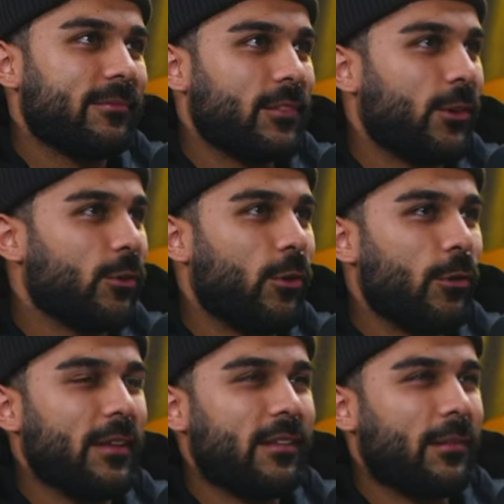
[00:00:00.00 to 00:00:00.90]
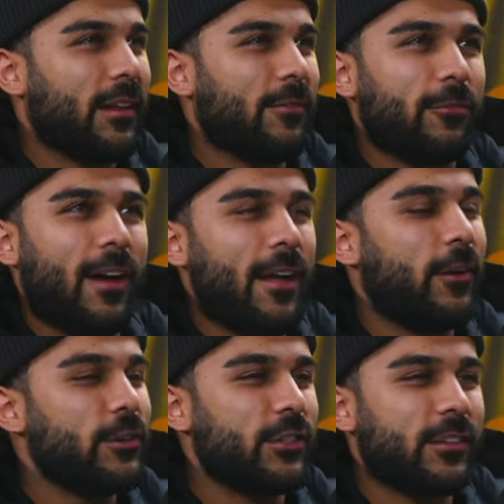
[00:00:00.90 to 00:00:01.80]
don't quote me, something like
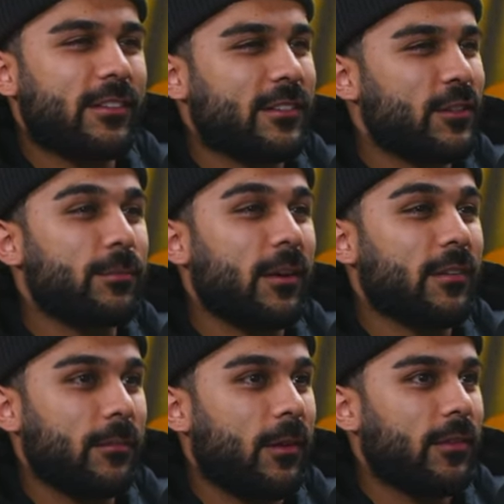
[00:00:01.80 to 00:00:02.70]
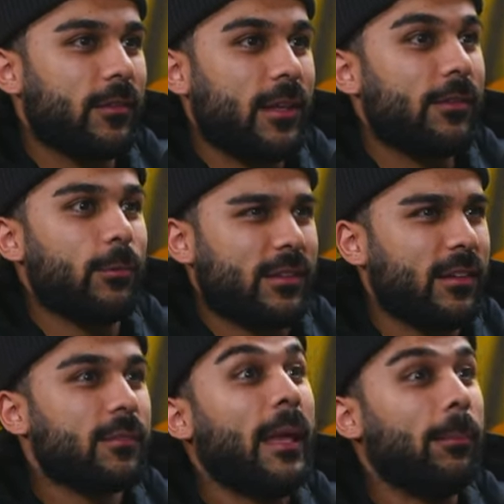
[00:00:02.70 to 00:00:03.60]
500 or 600 bucks a month, even with
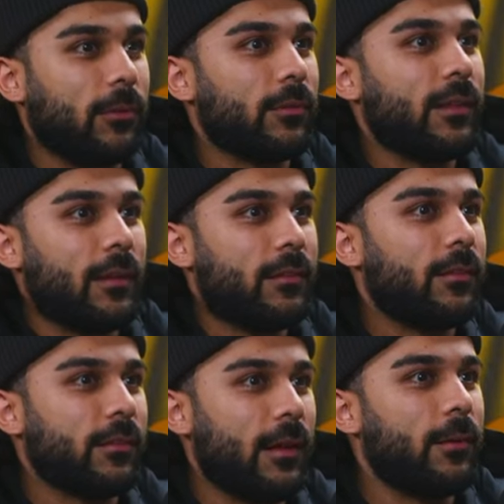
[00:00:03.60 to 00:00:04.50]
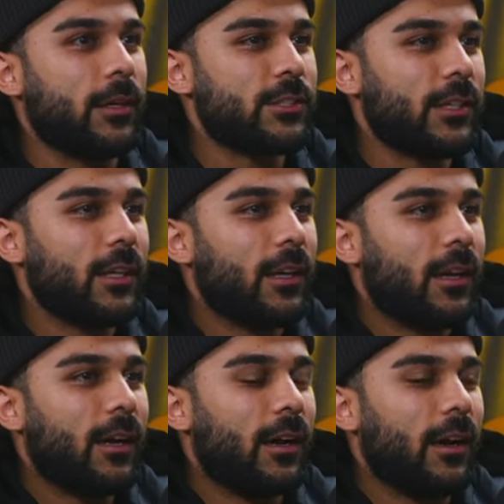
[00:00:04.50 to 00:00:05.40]
six people, that's still that much.
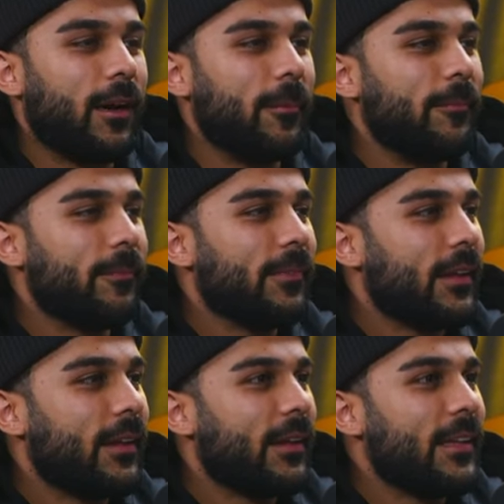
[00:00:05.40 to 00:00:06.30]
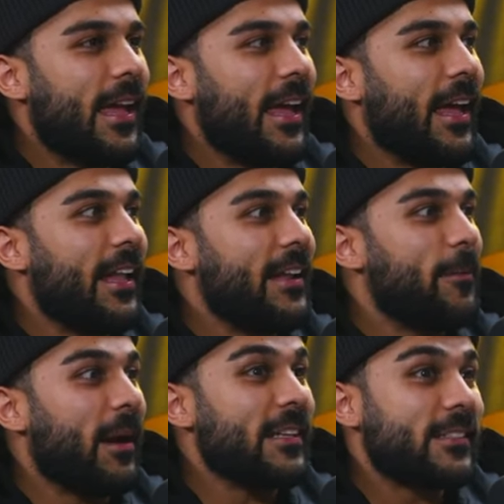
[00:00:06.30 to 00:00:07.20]
Wow. Um, and
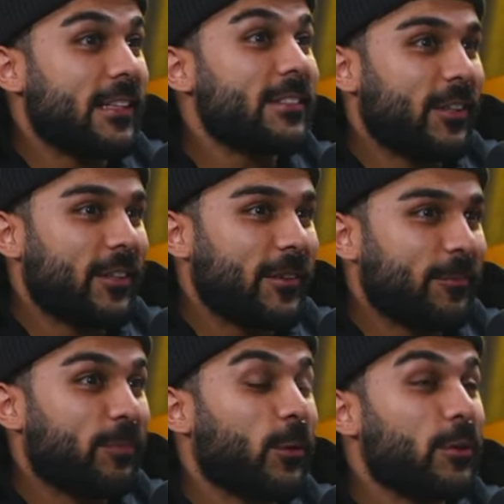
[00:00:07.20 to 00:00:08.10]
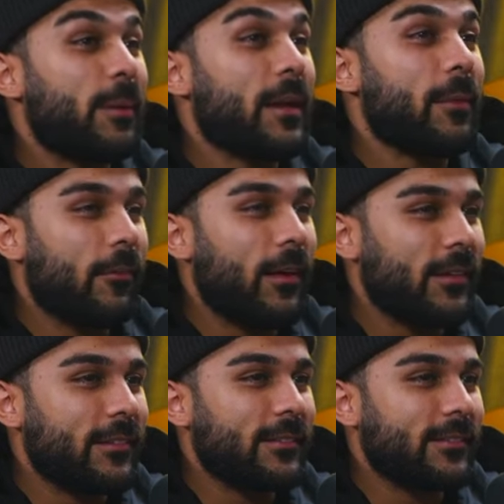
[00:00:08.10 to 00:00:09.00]
my sister was paying my rent
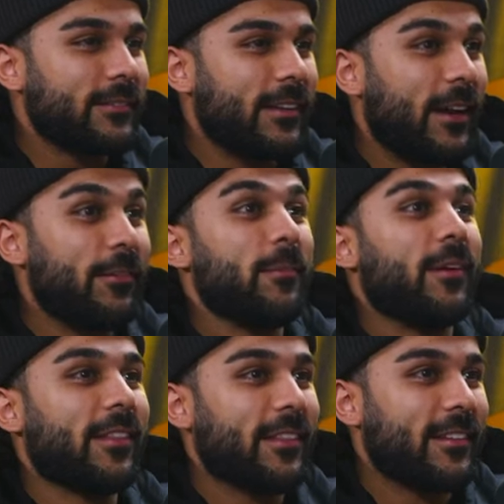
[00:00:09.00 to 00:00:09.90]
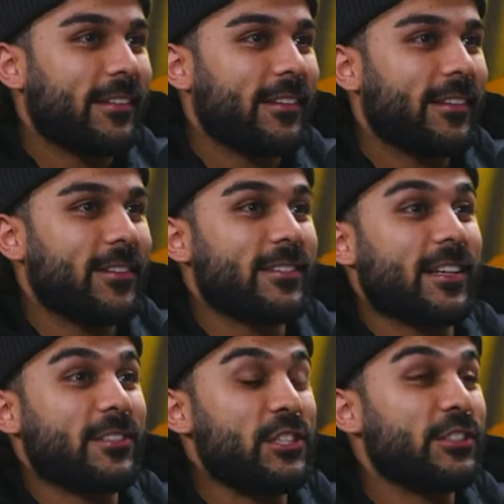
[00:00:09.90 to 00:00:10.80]
every month.
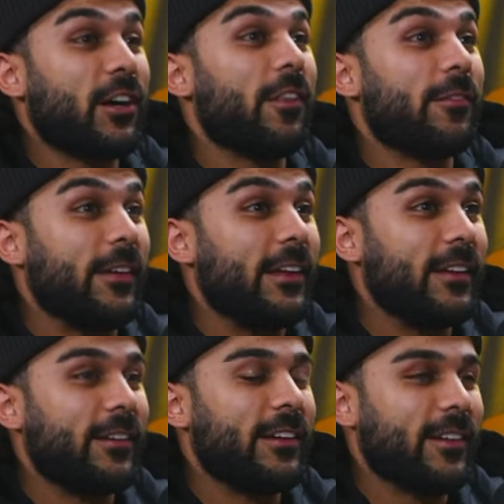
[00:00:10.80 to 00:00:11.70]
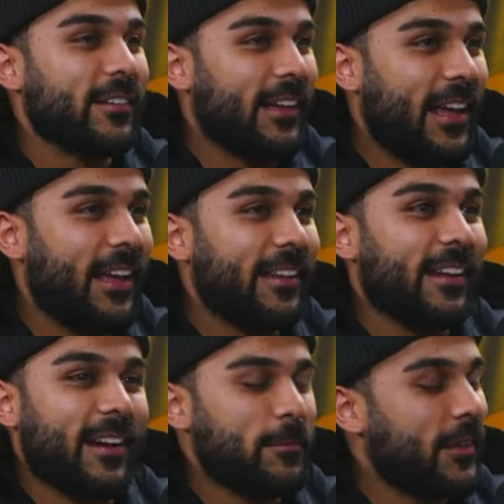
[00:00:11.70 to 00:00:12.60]
Because she saw the video and I was like, hey,
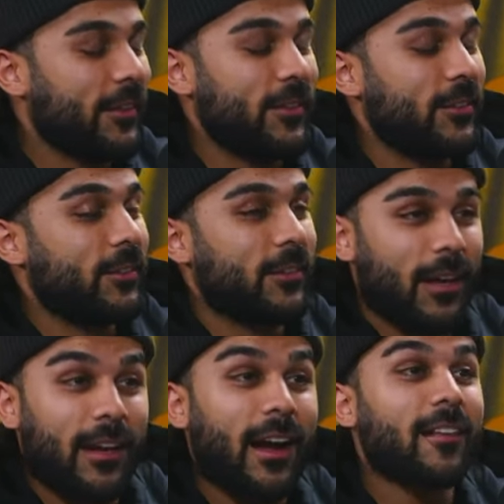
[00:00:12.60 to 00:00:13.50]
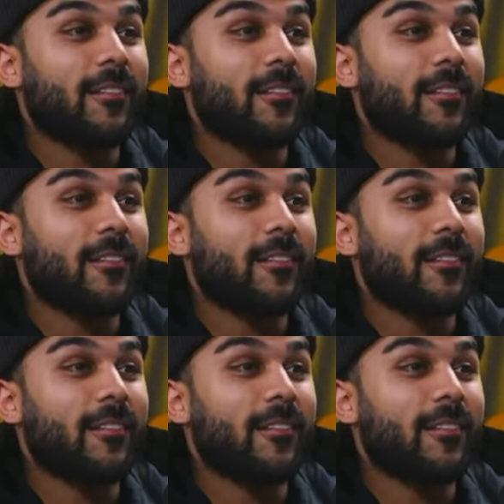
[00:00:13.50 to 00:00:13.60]
like I'm telling you, I got